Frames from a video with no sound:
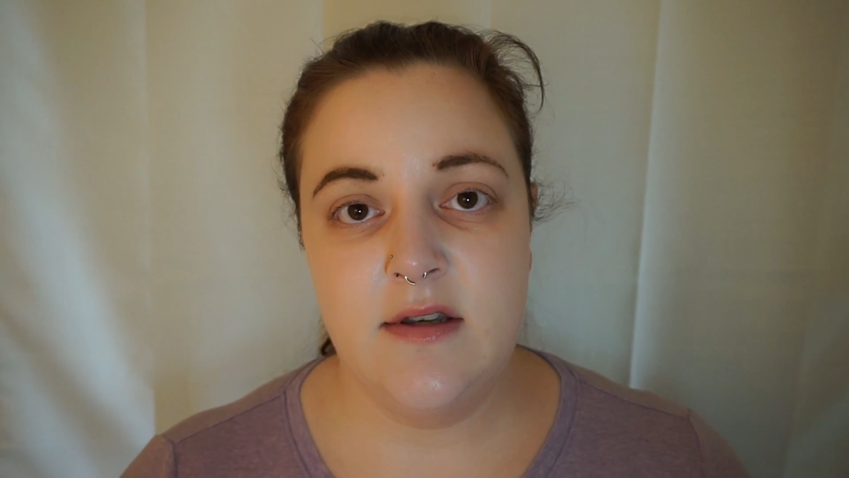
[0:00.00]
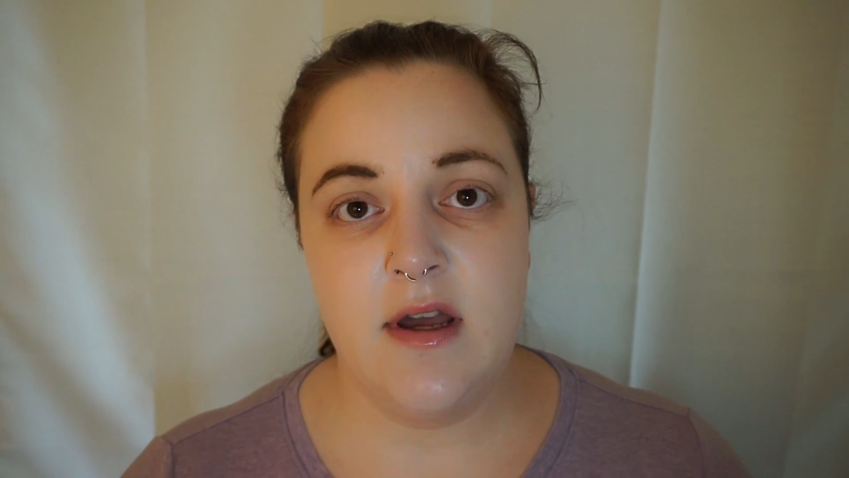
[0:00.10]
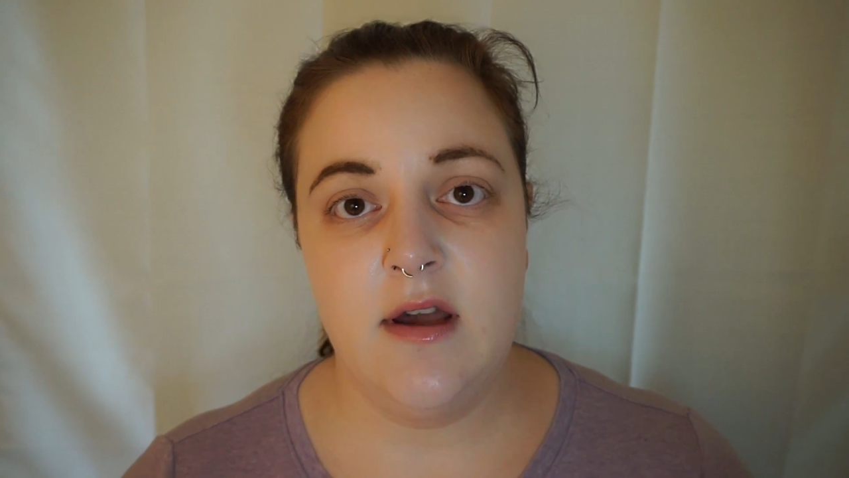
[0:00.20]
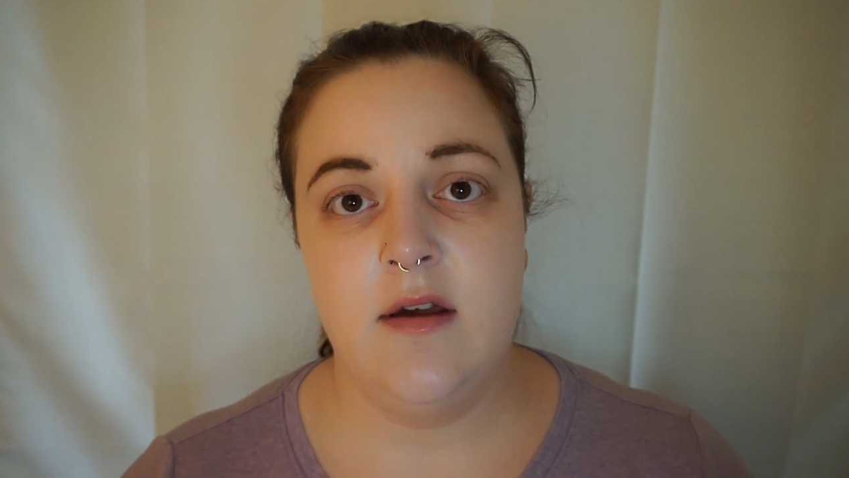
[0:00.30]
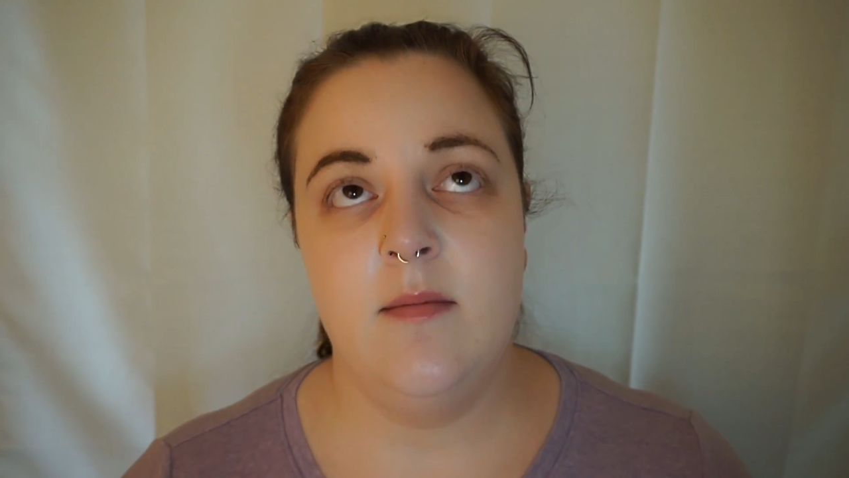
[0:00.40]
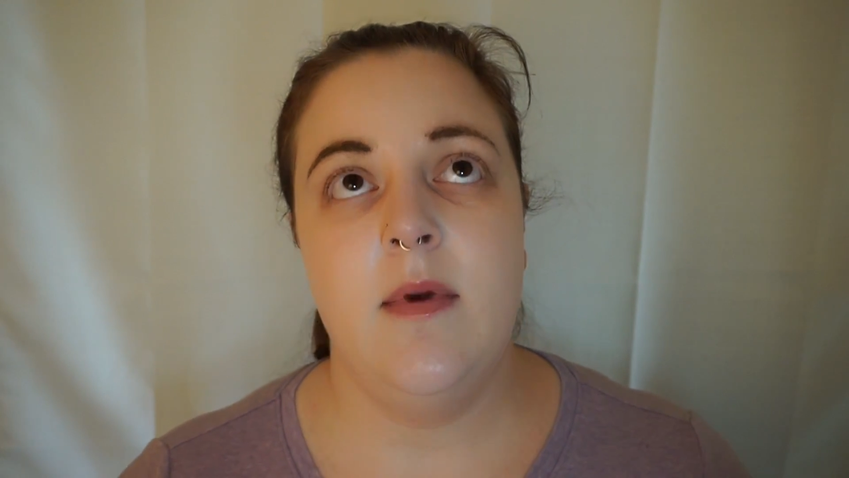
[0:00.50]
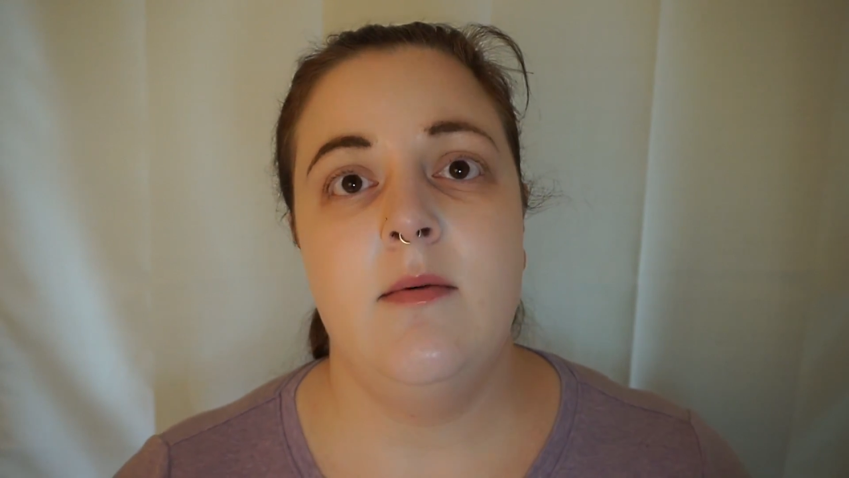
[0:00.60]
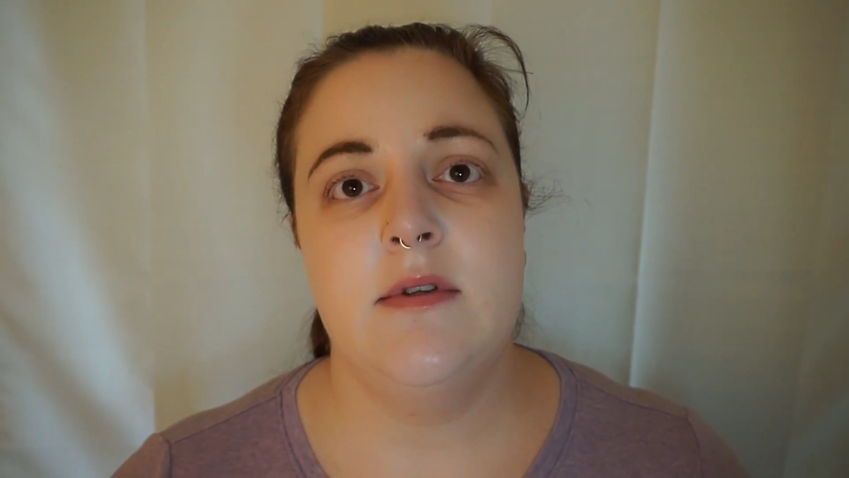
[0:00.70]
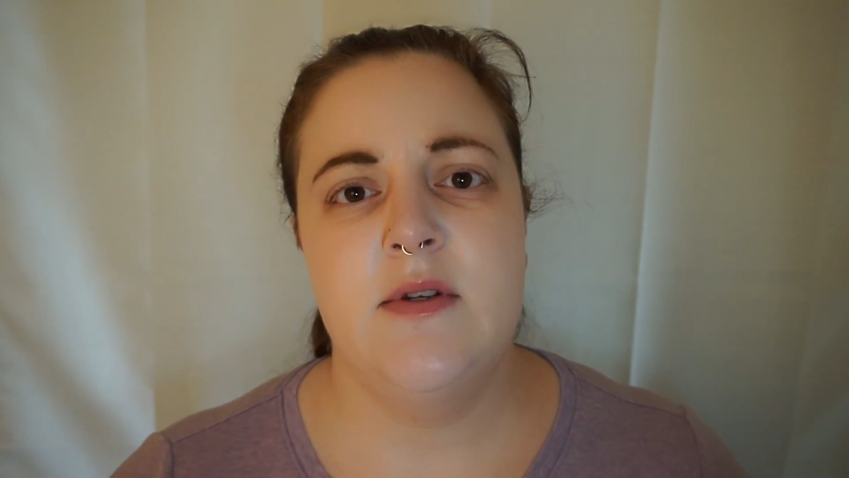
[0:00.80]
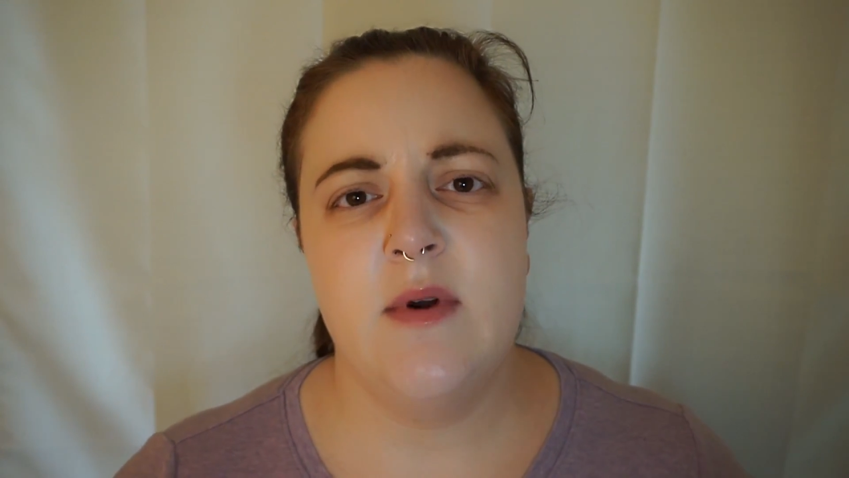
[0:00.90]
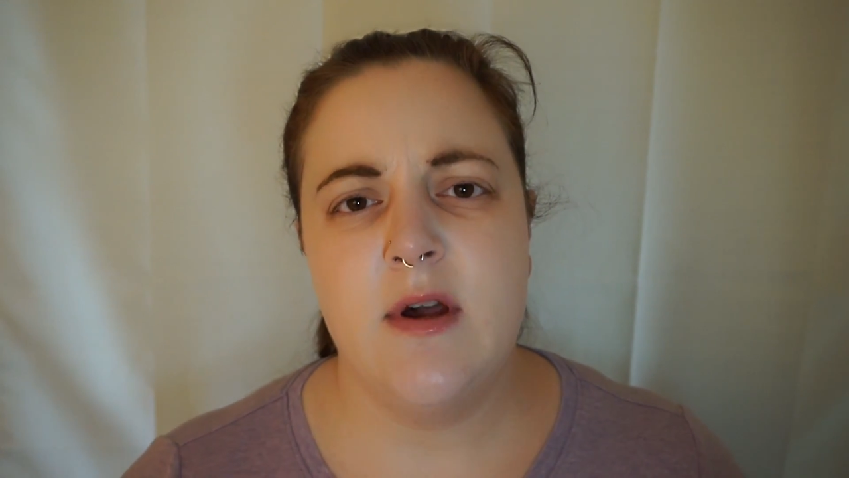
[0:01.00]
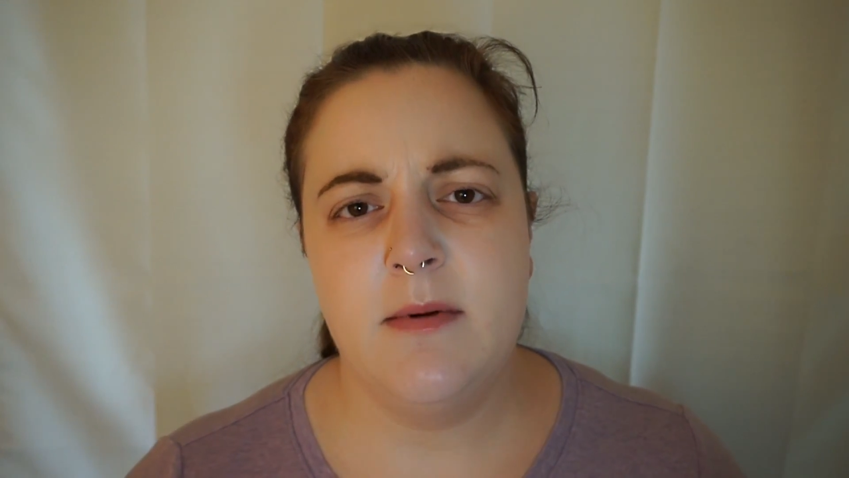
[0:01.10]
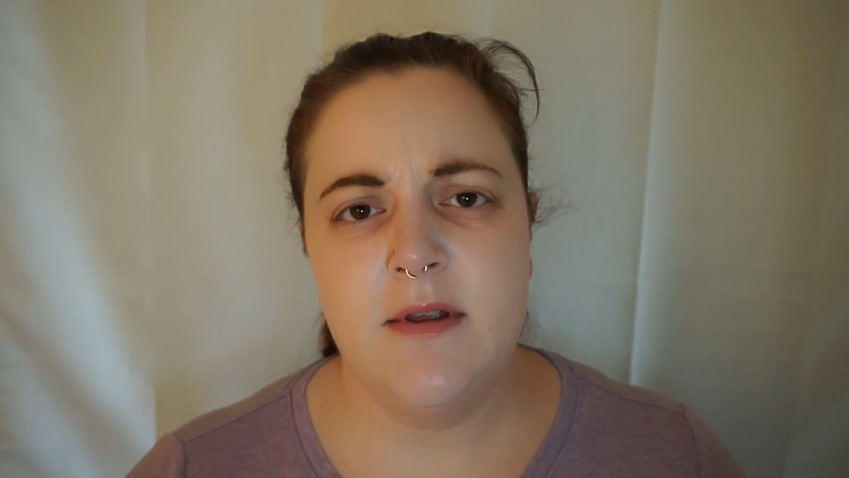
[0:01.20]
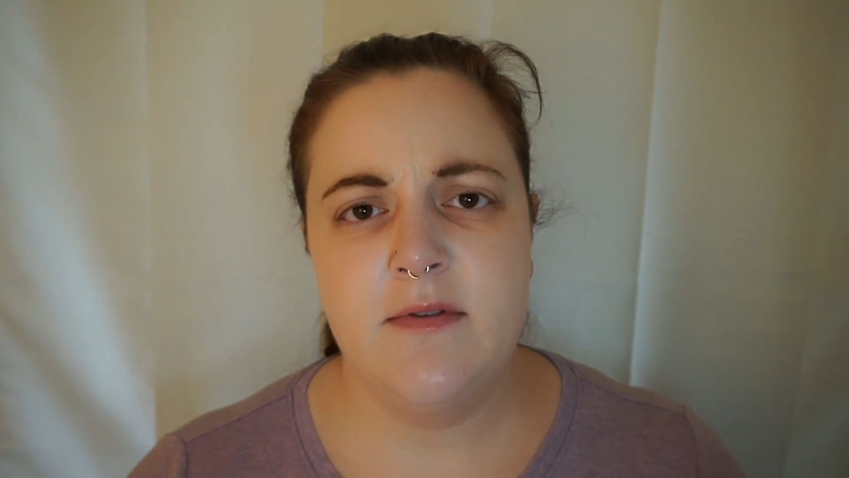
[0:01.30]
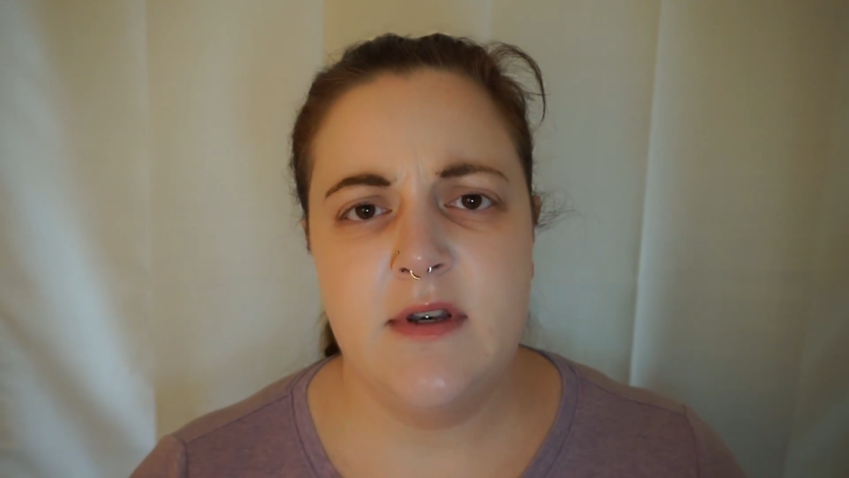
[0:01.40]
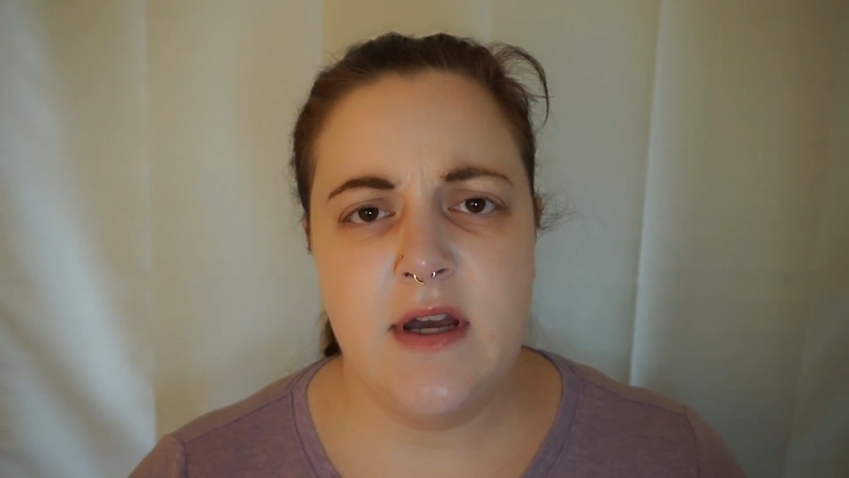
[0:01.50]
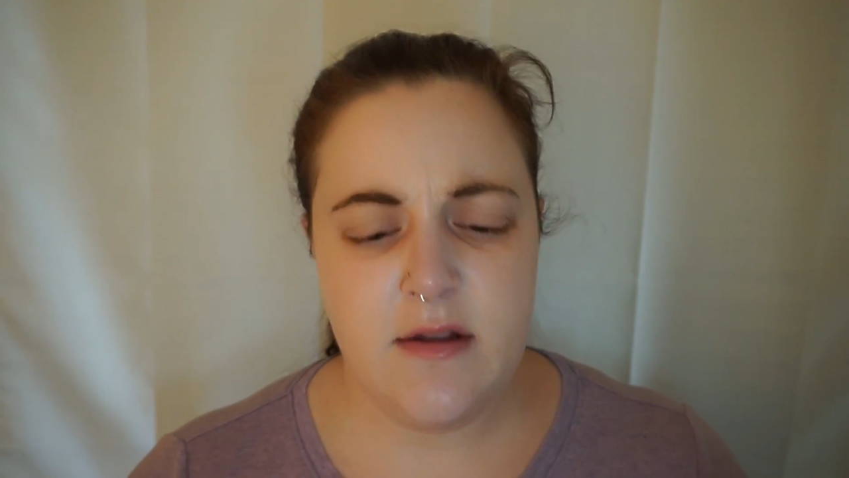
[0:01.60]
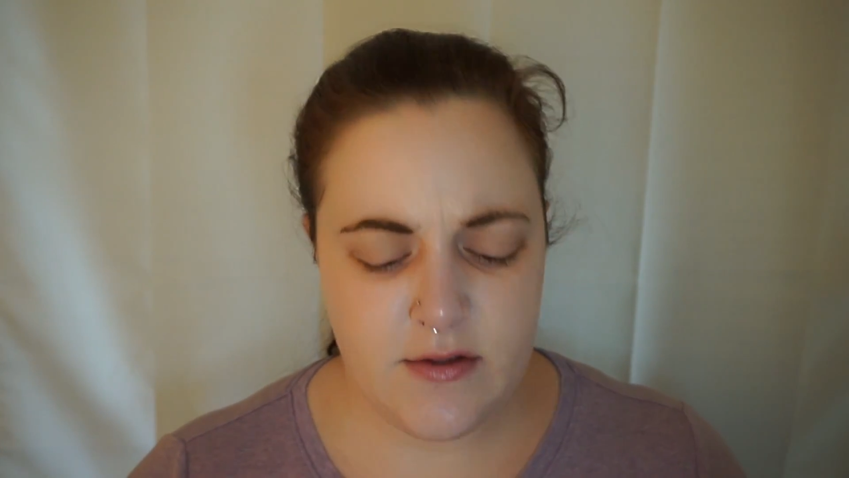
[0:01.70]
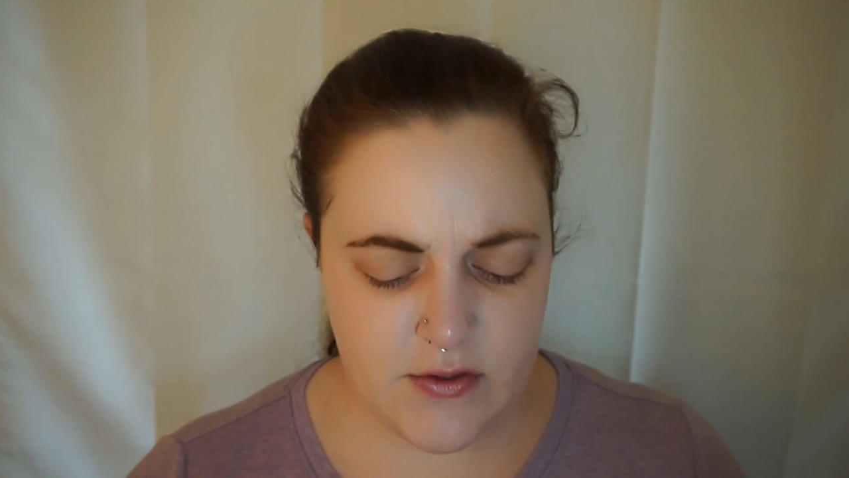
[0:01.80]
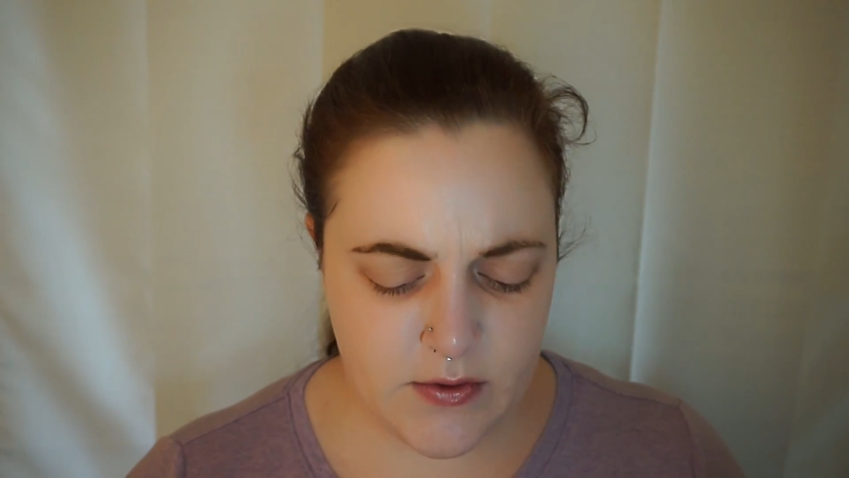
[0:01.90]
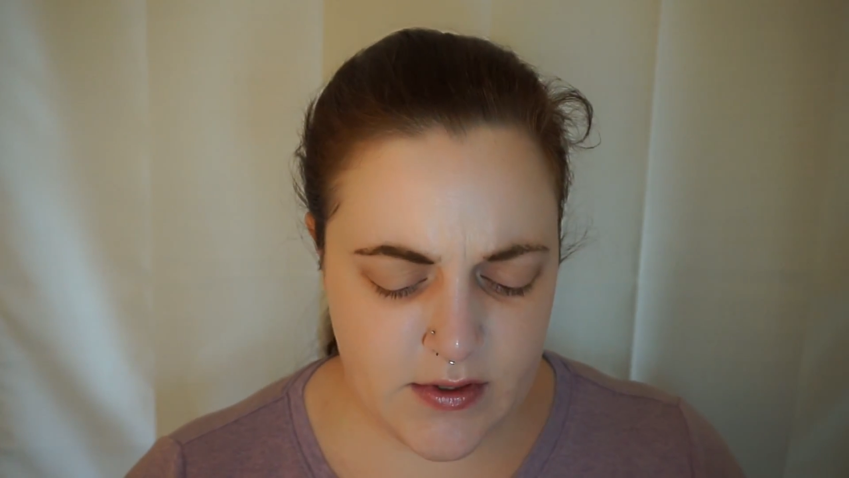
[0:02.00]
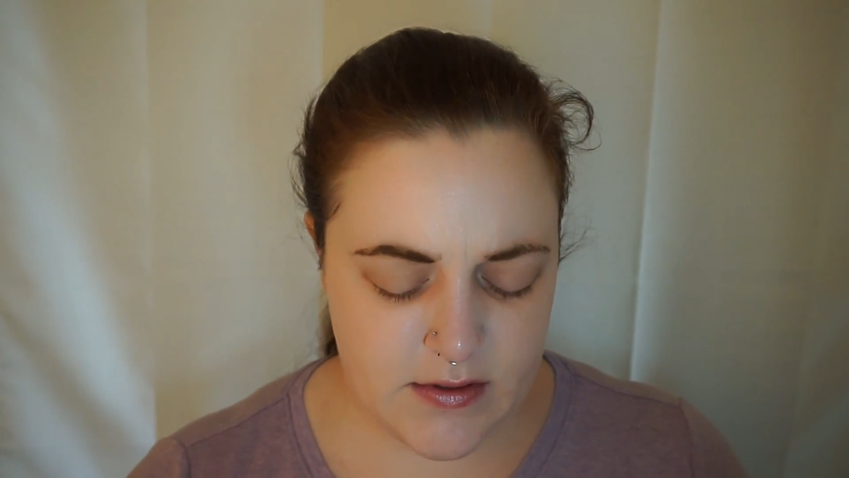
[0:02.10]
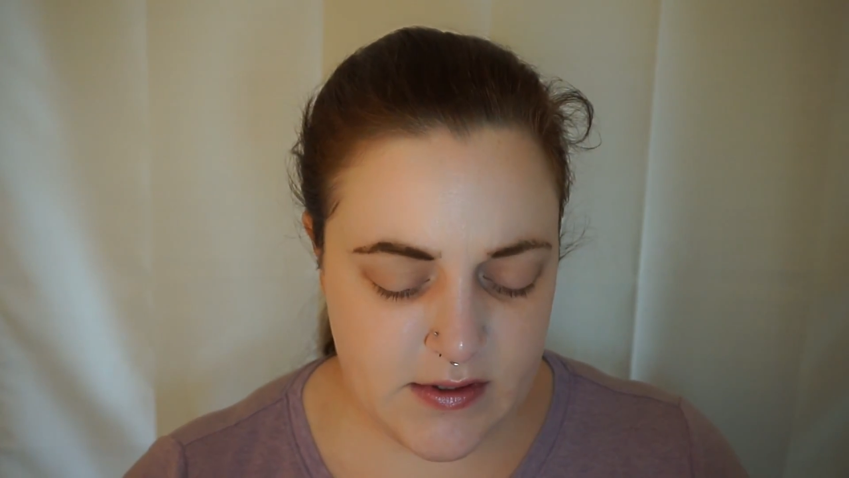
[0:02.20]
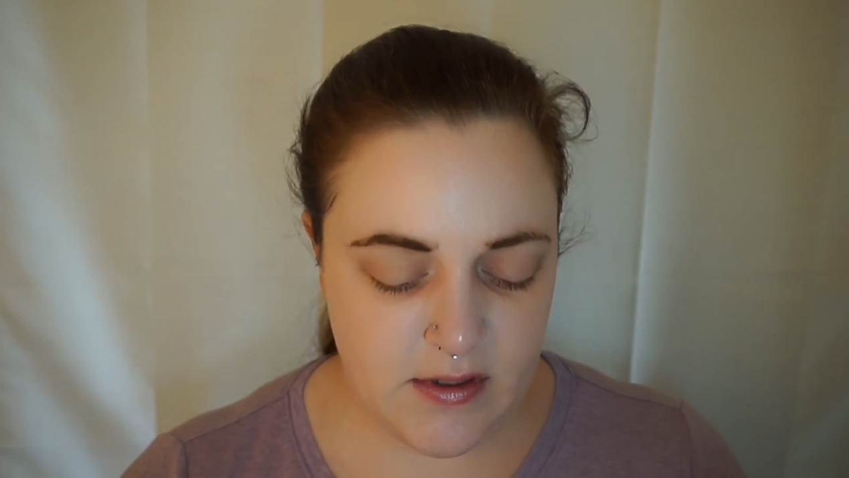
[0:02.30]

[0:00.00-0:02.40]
I went to a couple different dollar stores